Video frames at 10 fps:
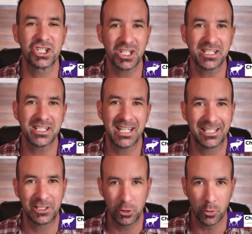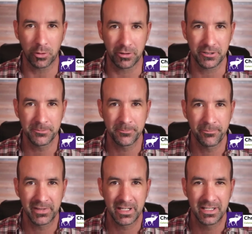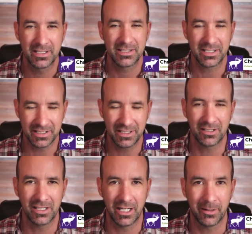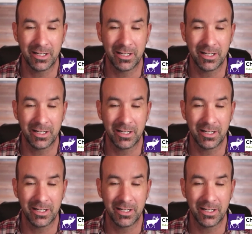just like yours succeed online.